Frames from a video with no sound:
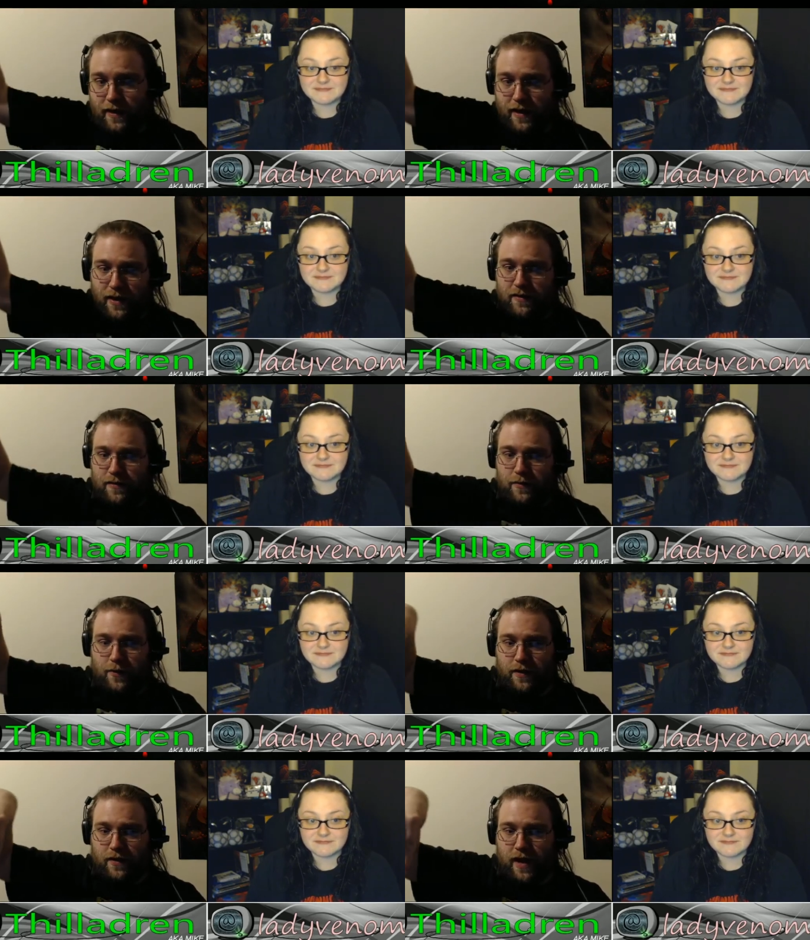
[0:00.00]
Speaker 1: on
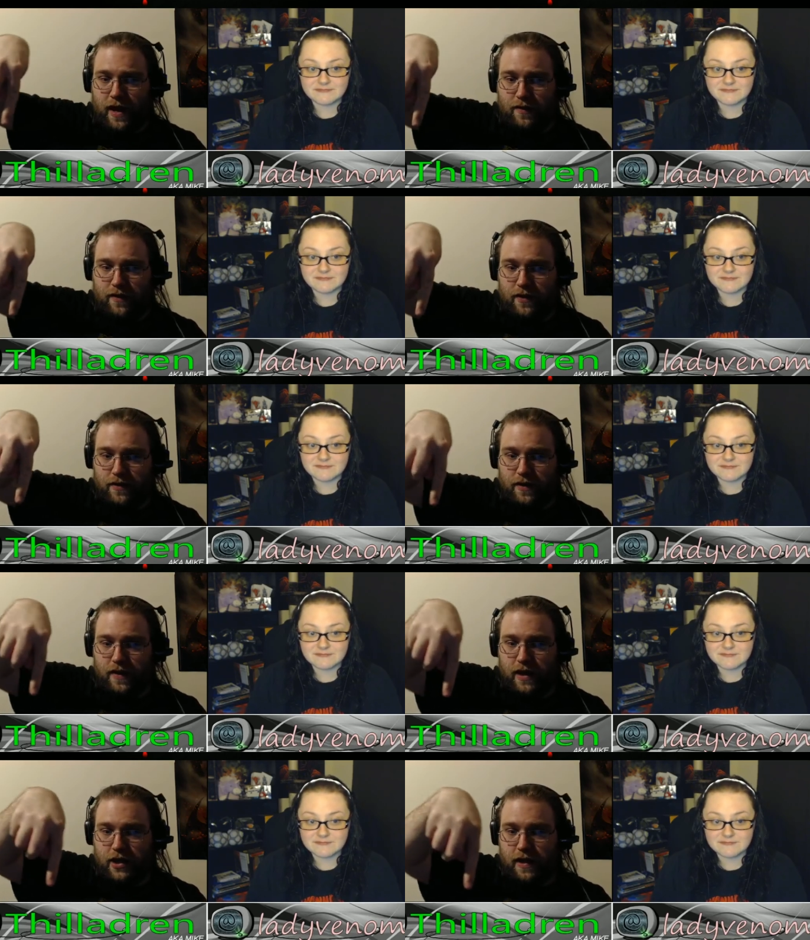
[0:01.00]
Twitter at Thilladren.
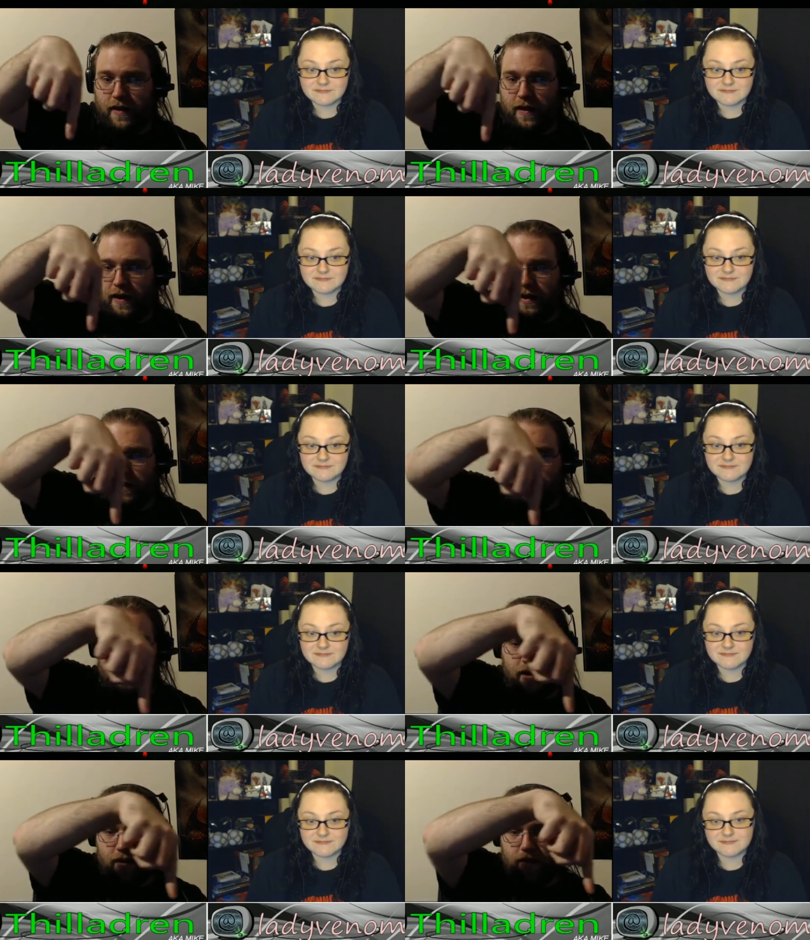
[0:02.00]

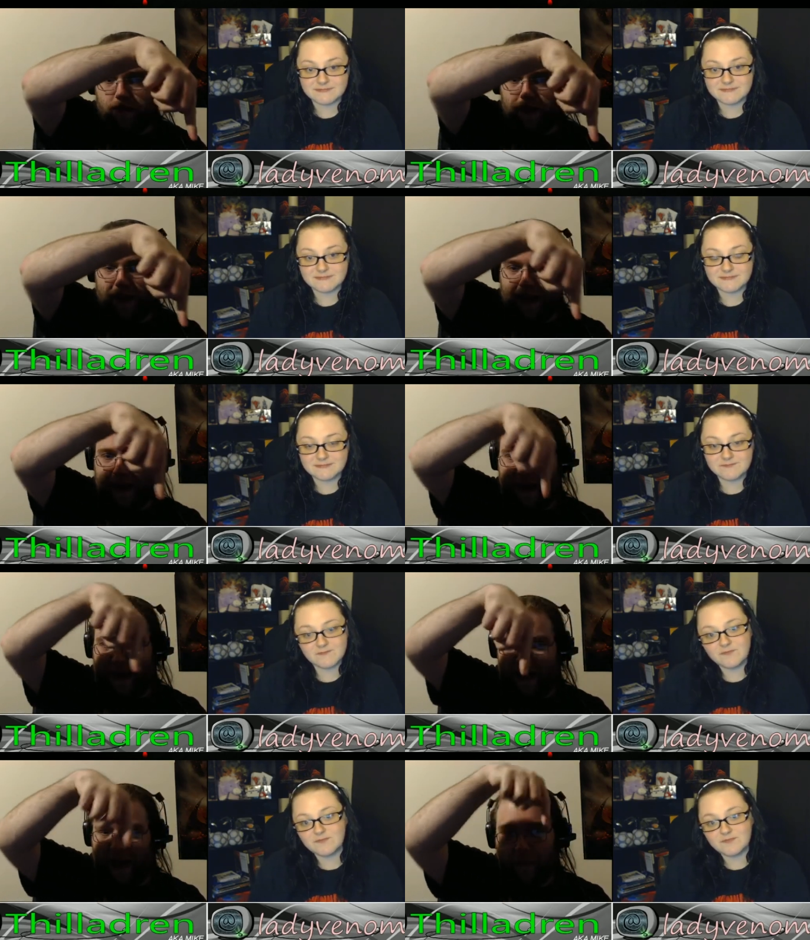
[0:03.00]
T-H-I-L-L-A-D-R-E-N.
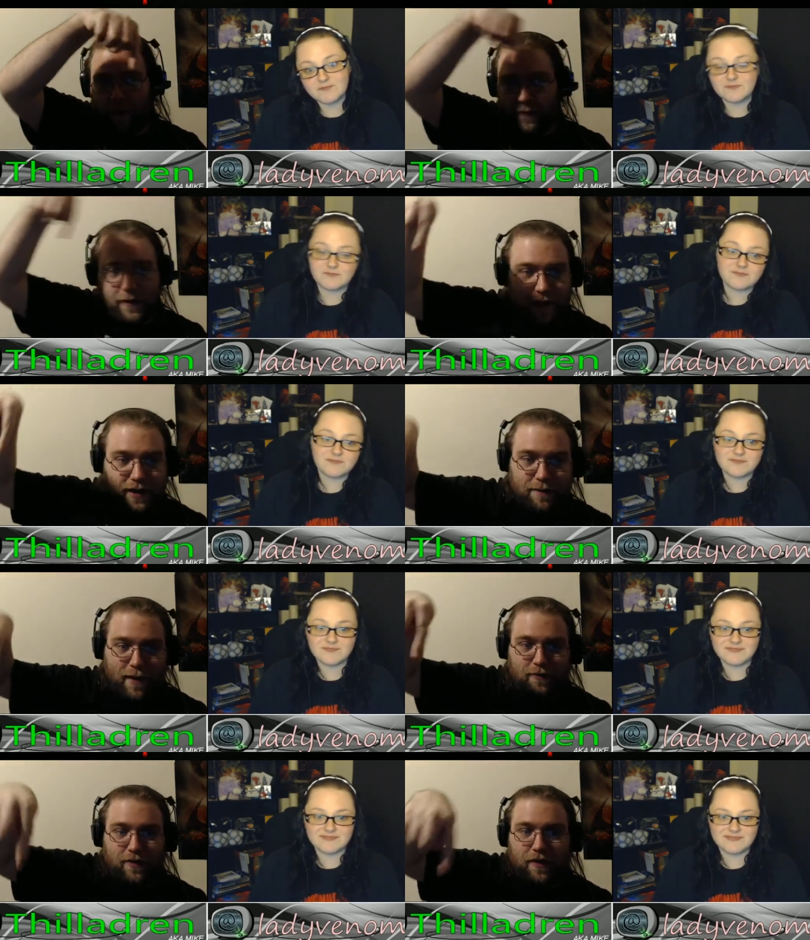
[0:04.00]
Uh, I, we really need the
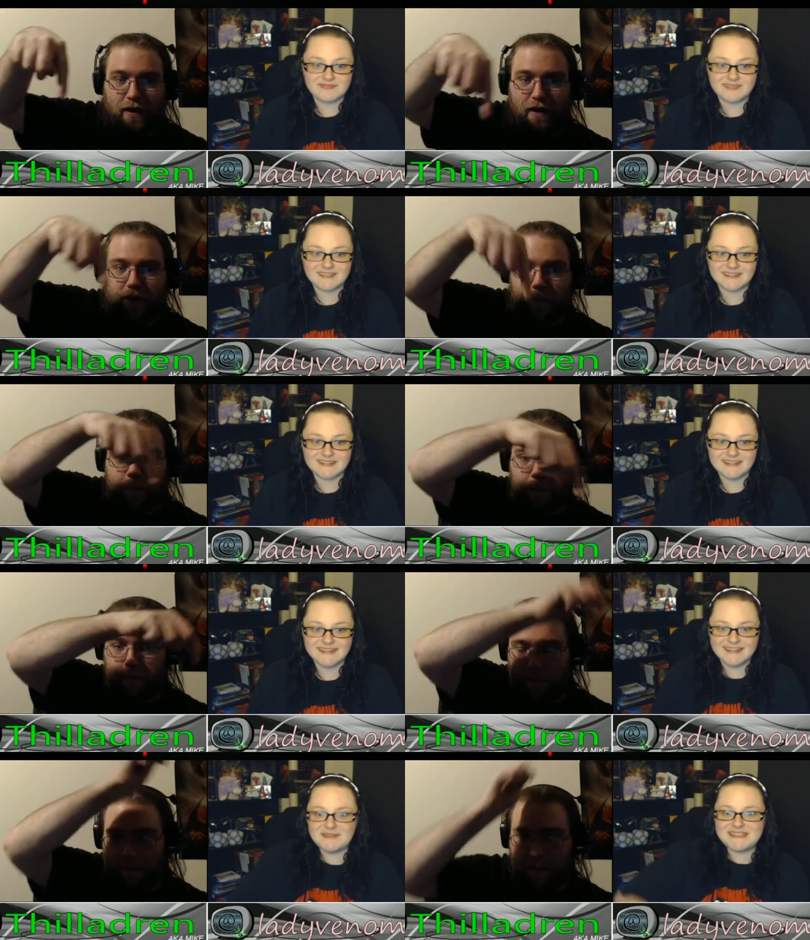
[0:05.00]
bouncy thingy.
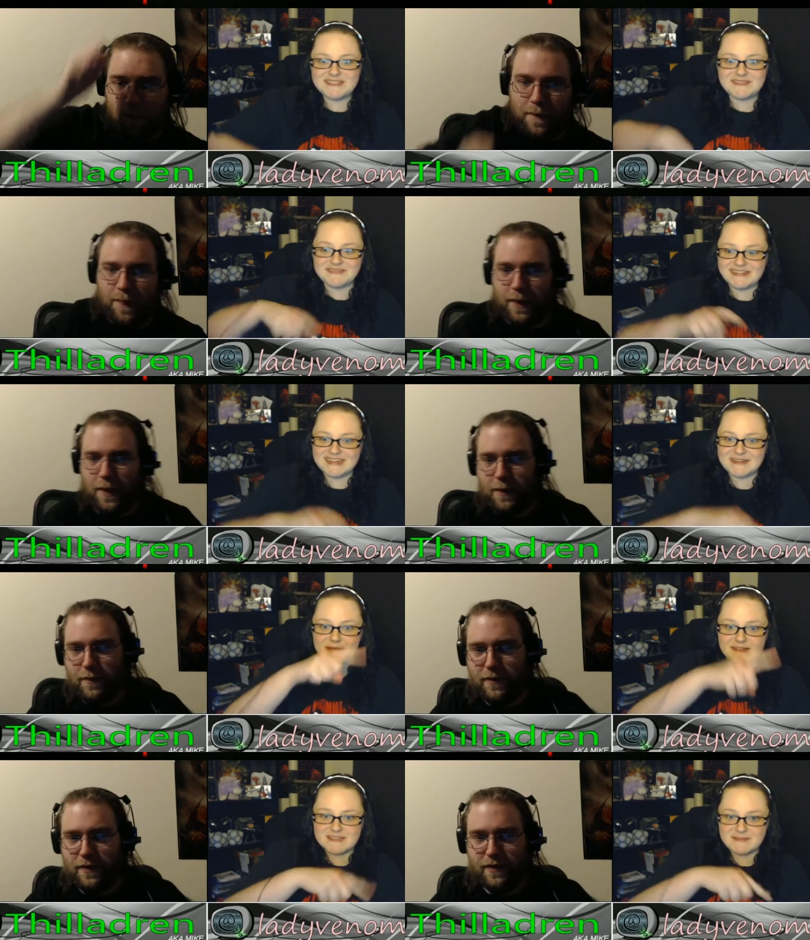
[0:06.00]
Speaker 2: We do. We need a
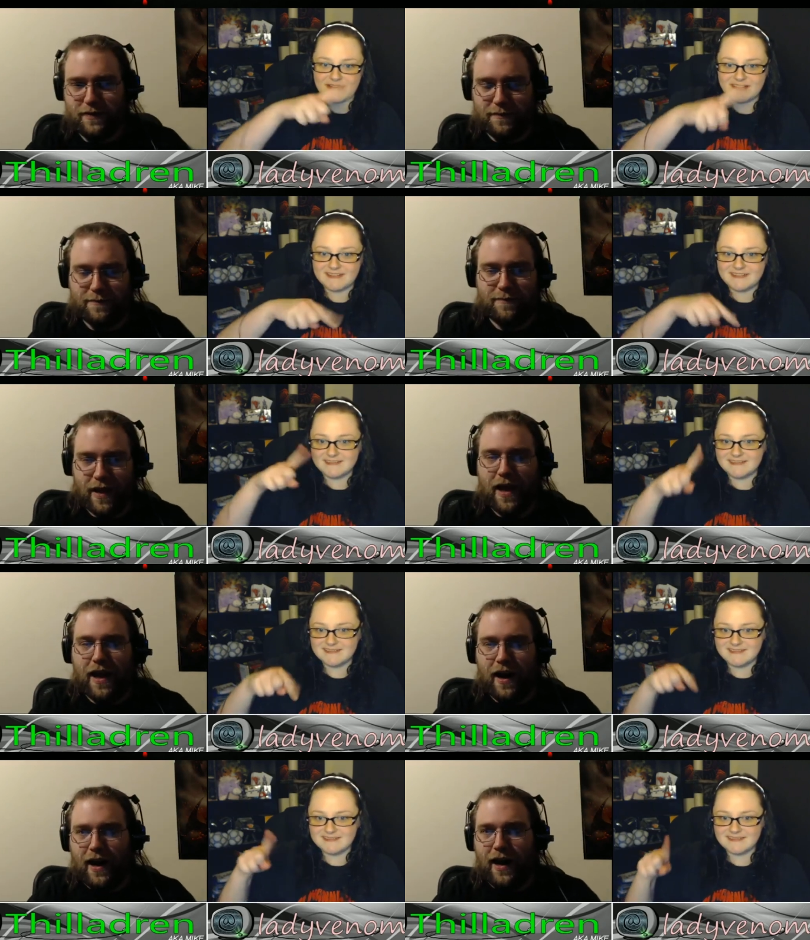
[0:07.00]
bouncy ball.
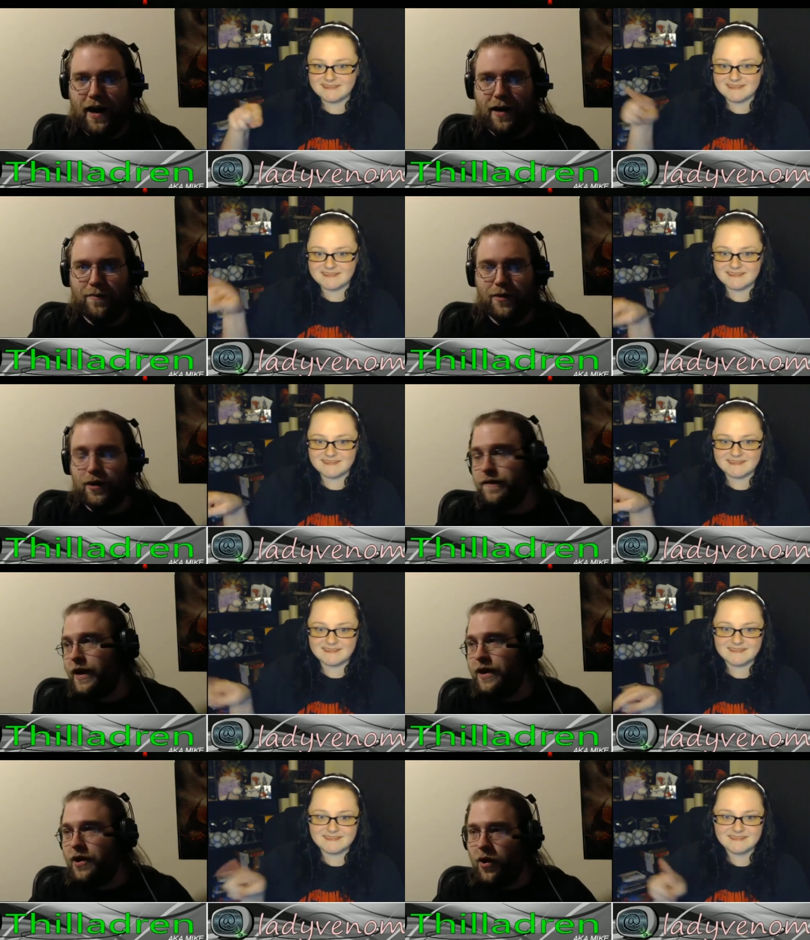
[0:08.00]
Speaker 1: Um, you can
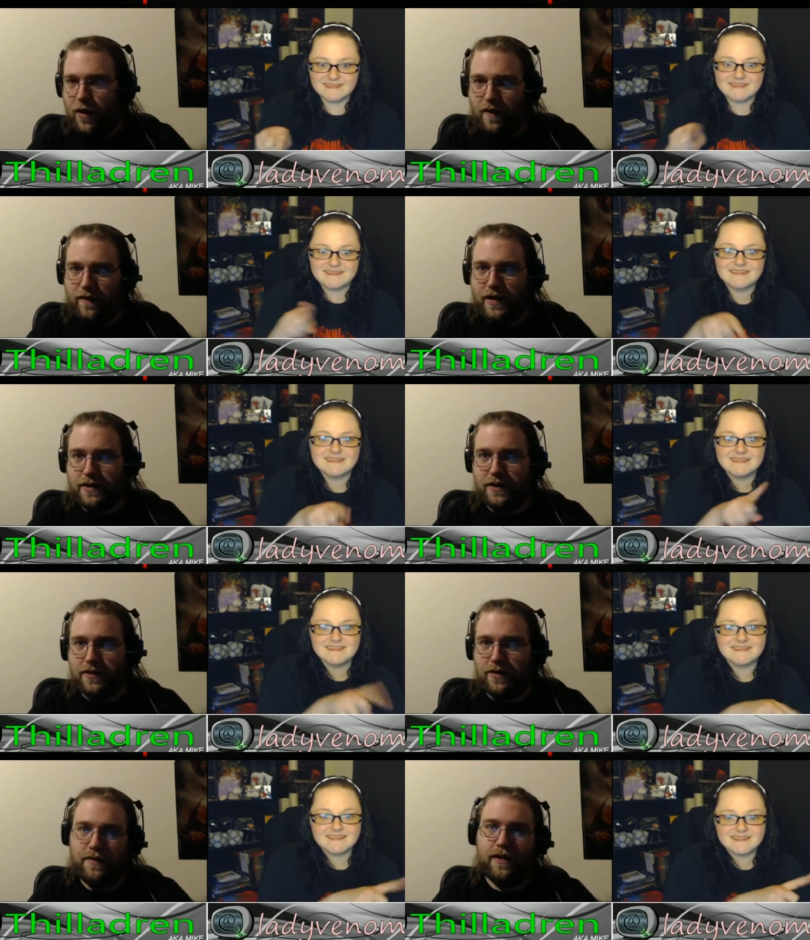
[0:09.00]
find all of us and
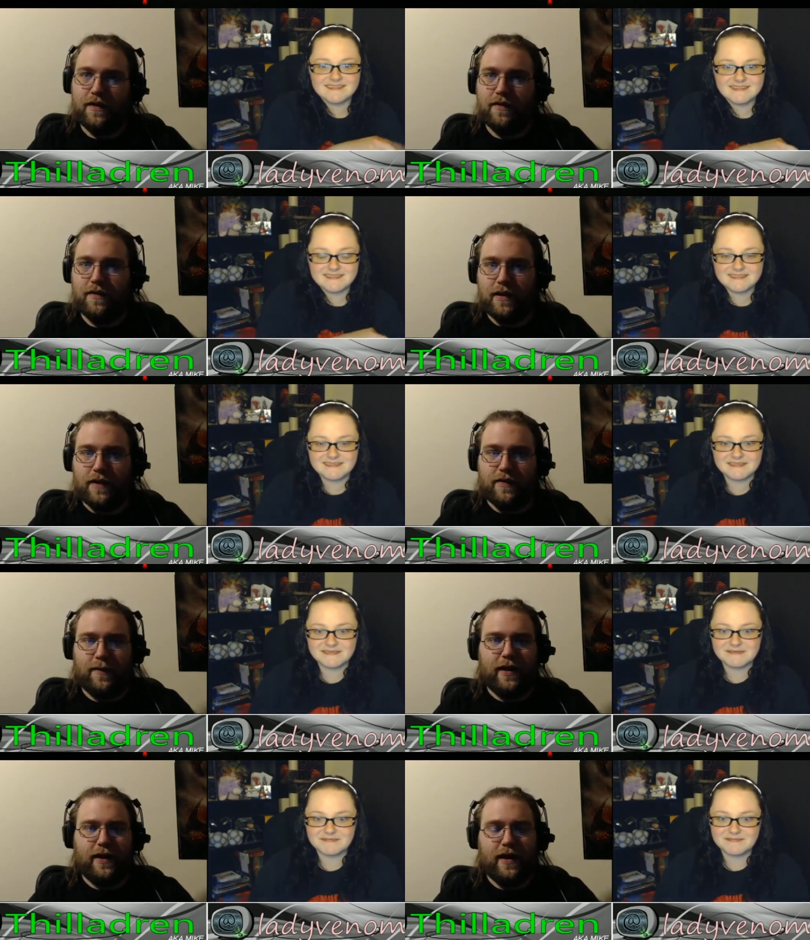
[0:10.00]
all of these lovely
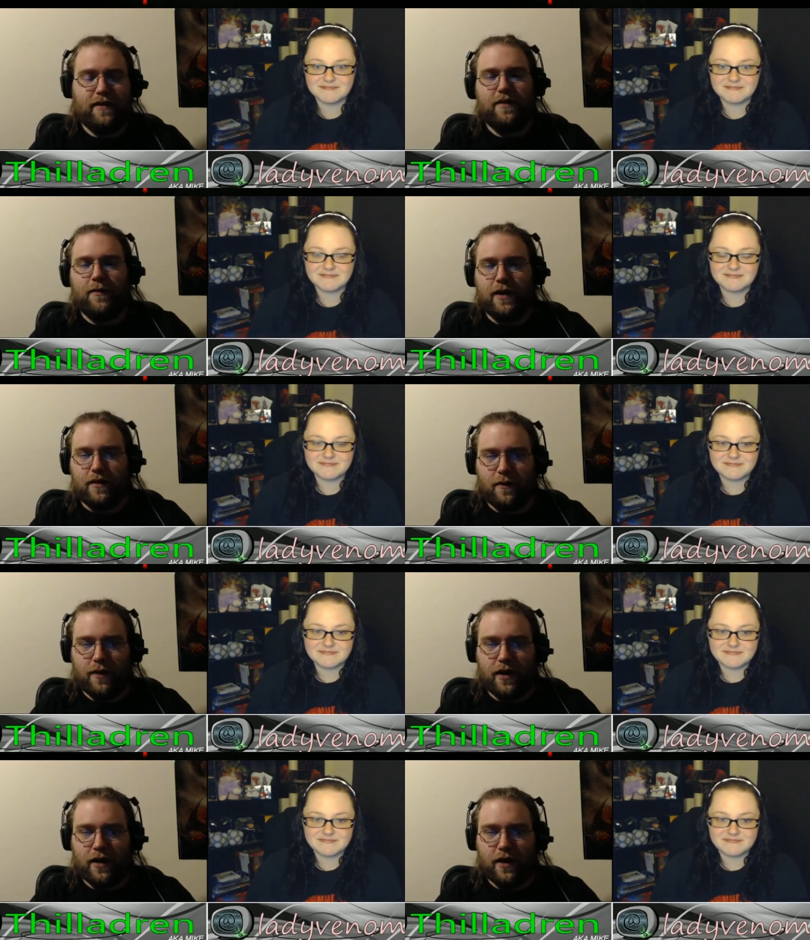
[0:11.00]
podcasts that we do